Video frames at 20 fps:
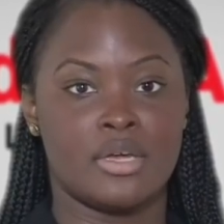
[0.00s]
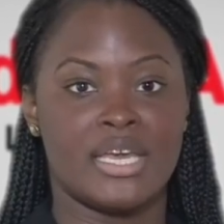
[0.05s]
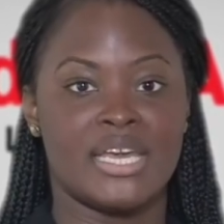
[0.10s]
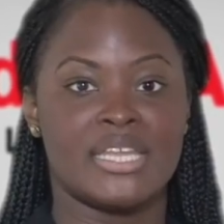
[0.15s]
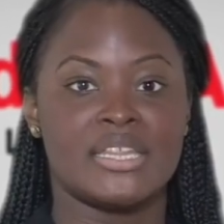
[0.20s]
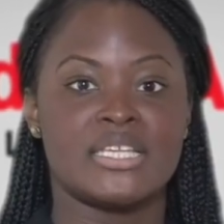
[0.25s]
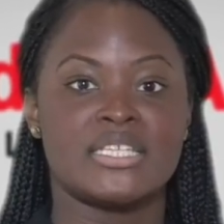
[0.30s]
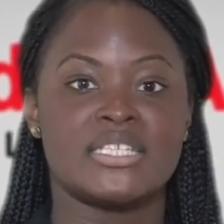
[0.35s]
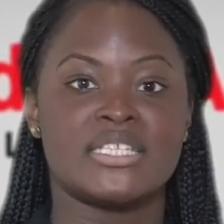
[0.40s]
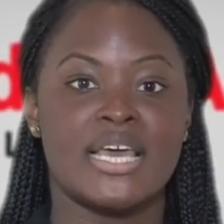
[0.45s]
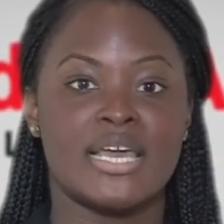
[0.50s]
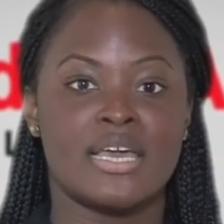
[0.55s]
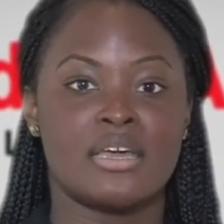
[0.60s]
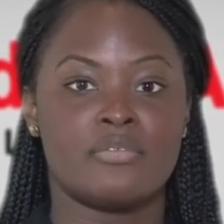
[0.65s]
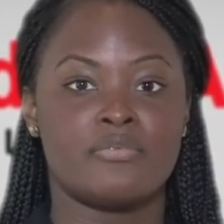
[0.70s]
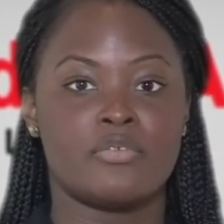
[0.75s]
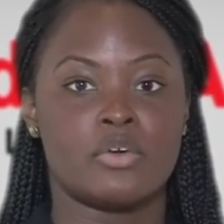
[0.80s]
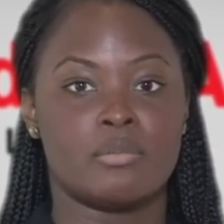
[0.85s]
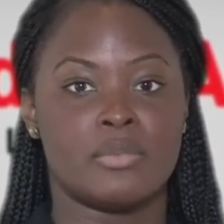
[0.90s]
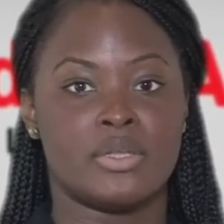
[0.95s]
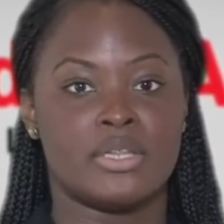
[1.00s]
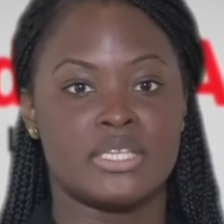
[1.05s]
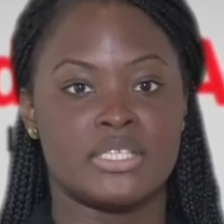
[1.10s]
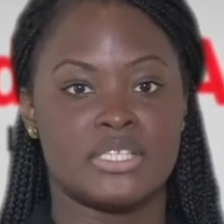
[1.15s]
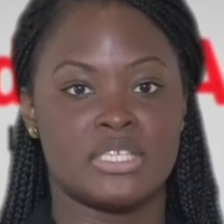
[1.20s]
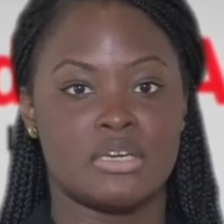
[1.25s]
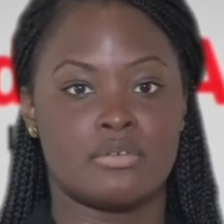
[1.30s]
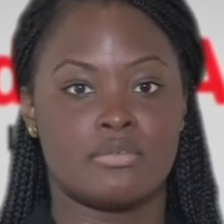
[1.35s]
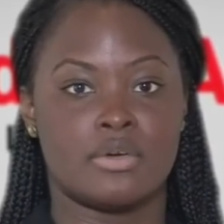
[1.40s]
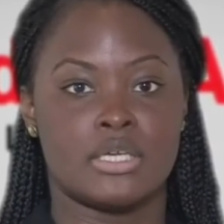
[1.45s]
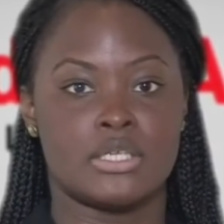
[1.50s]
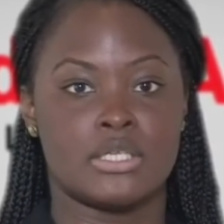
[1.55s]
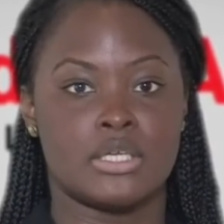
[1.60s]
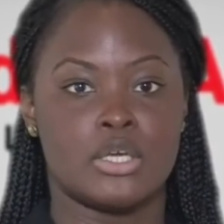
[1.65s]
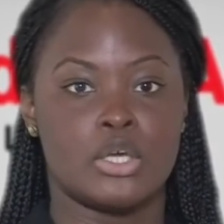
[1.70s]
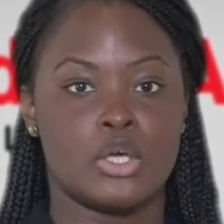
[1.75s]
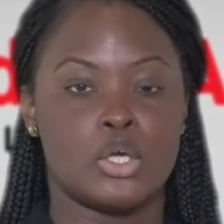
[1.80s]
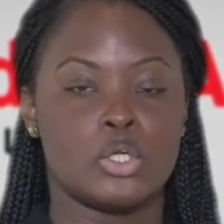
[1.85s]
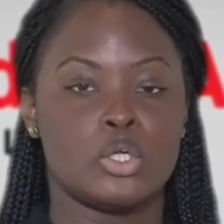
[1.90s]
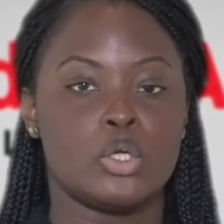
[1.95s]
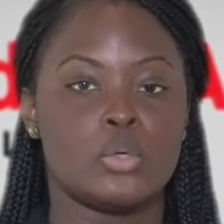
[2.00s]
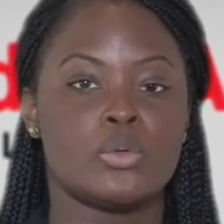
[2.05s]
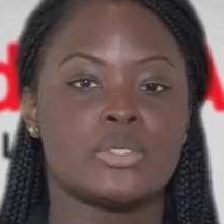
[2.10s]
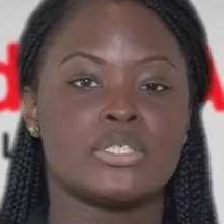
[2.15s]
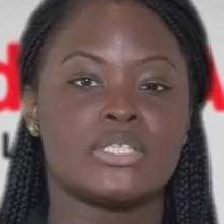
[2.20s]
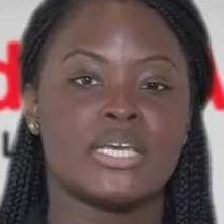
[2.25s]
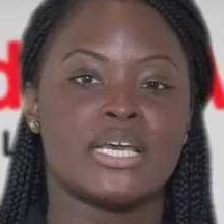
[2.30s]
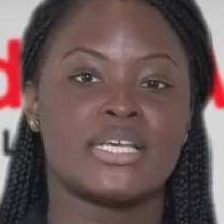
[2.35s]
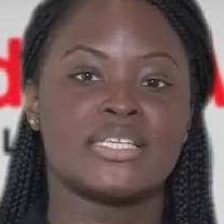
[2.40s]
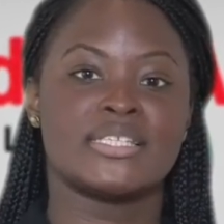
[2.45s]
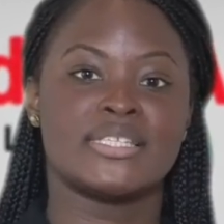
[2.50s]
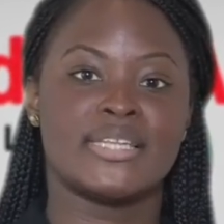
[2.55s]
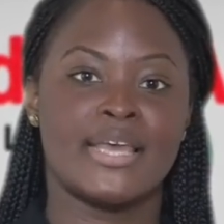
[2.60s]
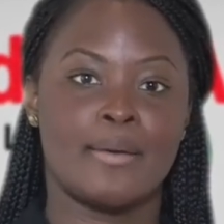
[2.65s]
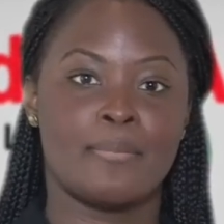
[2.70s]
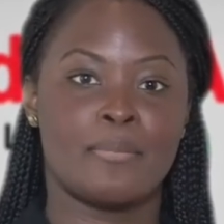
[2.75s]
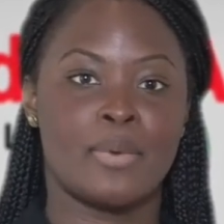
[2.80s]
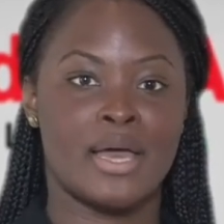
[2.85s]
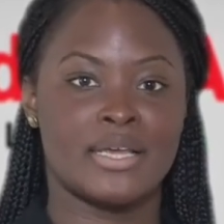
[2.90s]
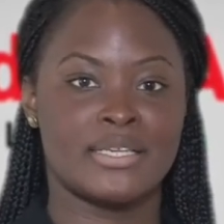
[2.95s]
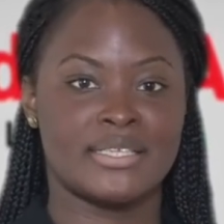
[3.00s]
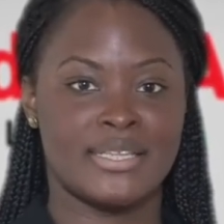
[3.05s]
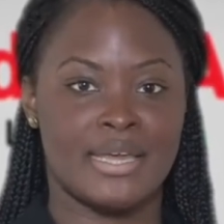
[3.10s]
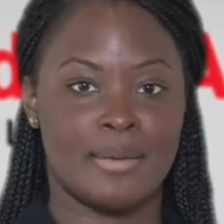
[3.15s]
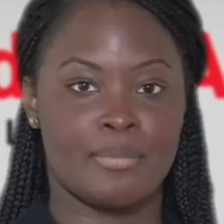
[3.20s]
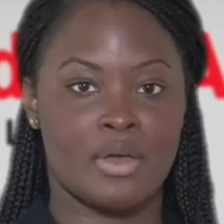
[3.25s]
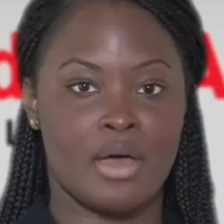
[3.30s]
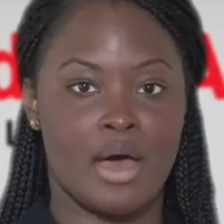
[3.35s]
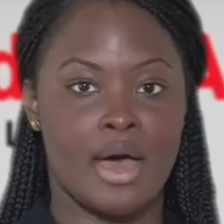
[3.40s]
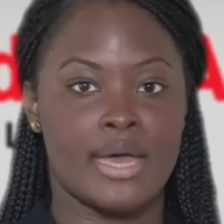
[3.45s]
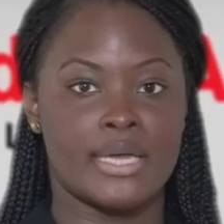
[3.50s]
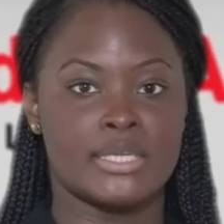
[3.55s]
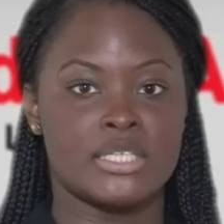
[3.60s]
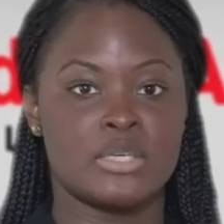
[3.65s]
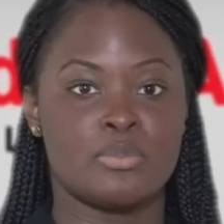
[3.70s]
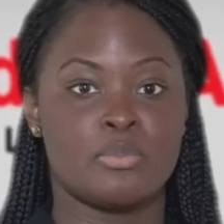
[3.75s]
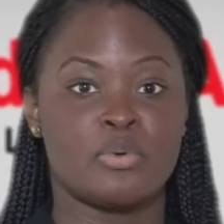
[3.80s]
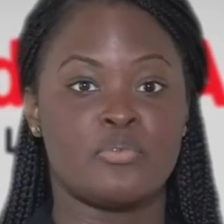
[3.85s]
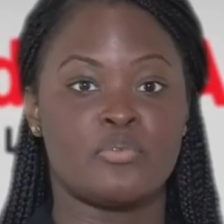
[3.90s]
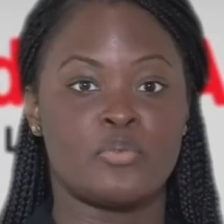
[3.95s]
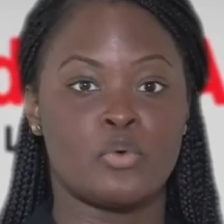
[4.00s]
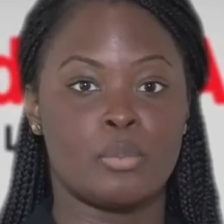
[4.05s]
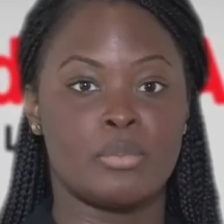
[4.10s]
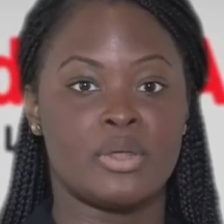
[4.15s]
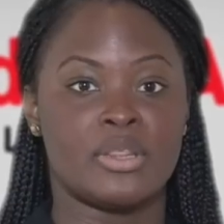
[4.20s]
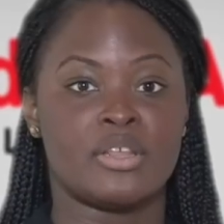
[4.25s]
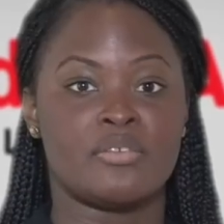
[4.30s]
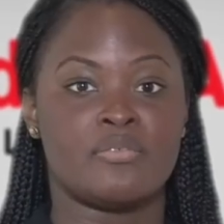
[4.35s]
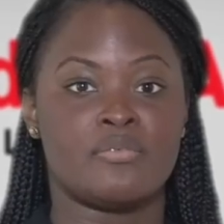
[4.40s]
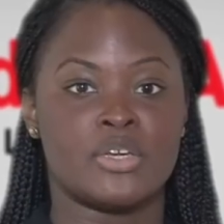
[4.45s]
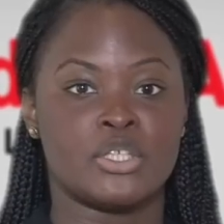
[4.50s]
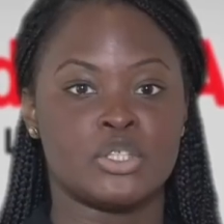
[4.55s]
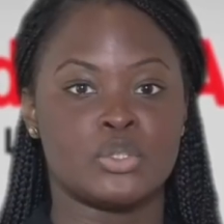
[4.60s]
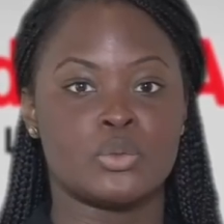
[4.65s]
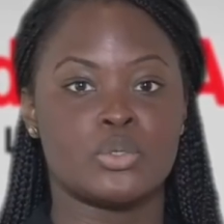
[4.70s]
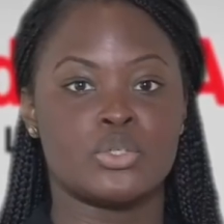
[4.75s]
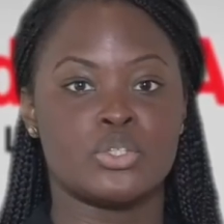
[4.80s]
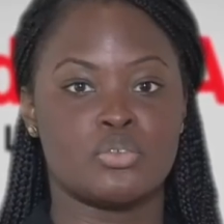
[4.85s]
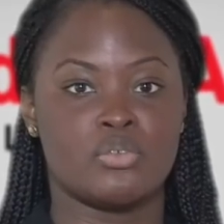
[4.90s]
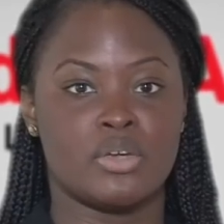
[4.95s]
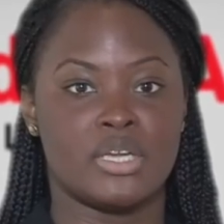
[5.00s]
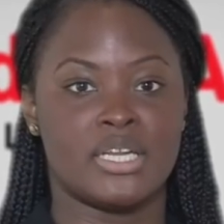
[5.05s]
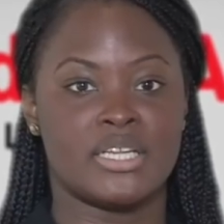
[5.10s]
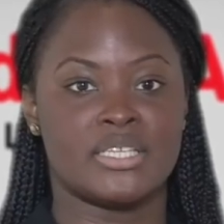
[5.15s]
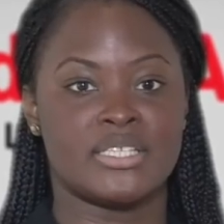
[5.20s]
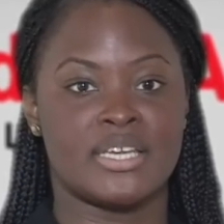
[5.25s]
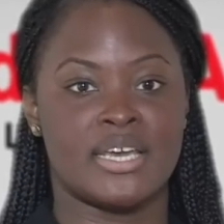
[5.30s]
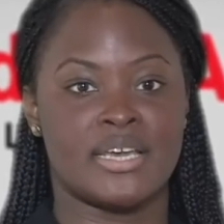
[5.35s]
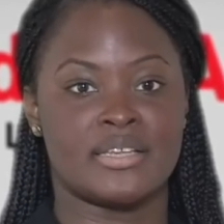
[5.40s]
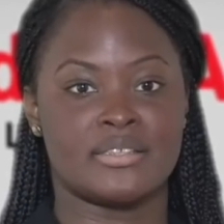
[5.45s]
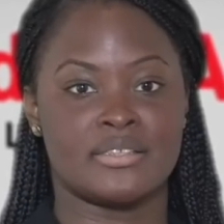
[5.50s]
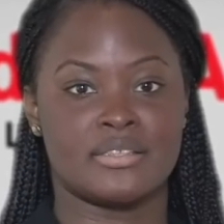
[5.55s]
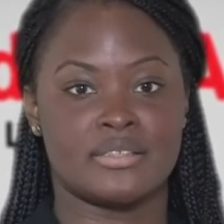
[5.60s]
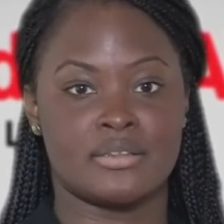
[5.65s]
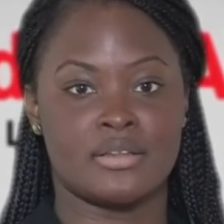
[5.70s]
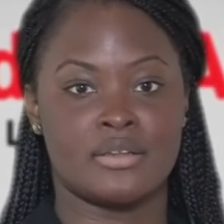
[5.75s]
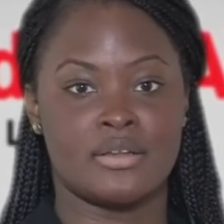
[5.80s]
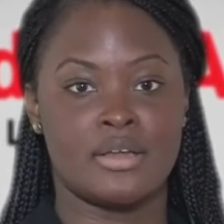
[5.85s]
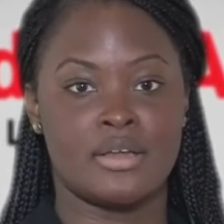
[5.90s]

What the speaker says: In the second film in the series, you will see a step-by-step guide to performing the visual screening tests.